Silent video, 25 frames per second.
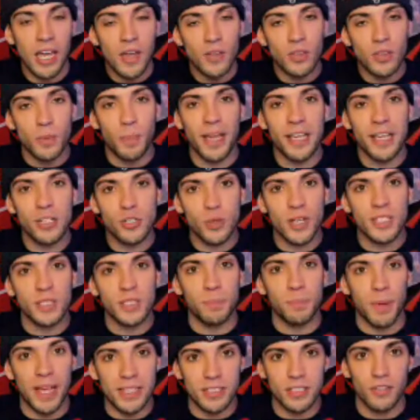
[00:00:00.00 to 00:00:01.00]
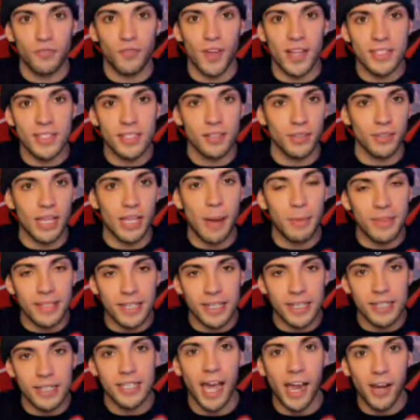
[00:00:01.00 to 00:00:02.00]
The Patriots' best defensive lineman the
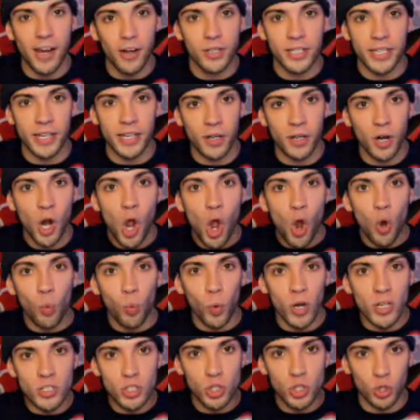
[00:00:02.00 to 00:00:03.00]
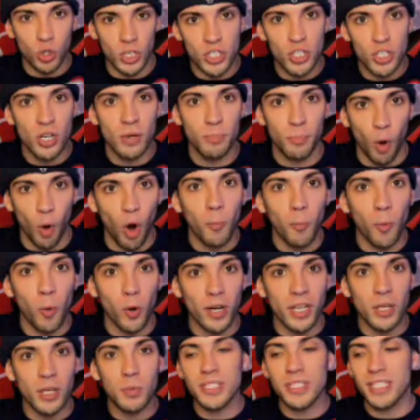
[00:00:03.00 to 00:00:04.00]
entire year was Christian Barmore.
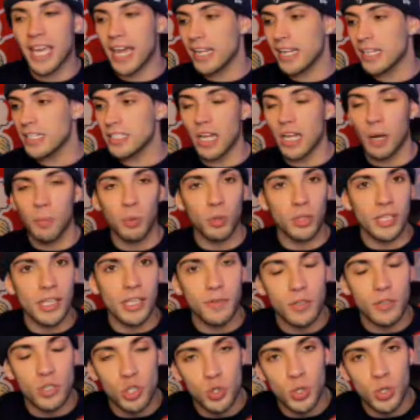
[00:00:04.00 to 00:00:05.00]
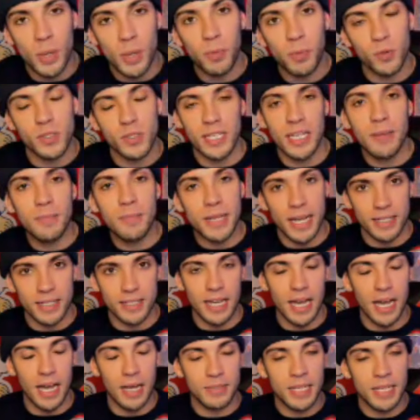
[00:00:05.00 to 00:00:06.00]
He was getting double, even triple teamed at
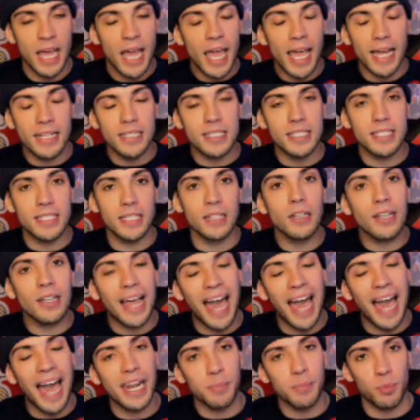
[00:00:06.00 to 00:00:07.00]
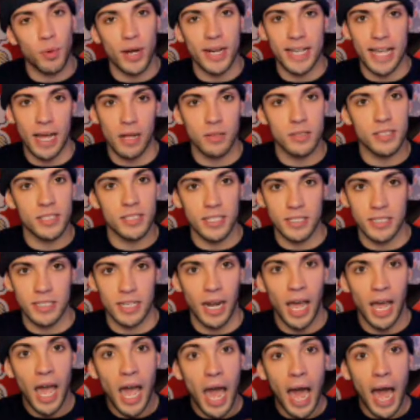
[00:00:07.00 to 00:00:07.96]
times and still had a breakout season.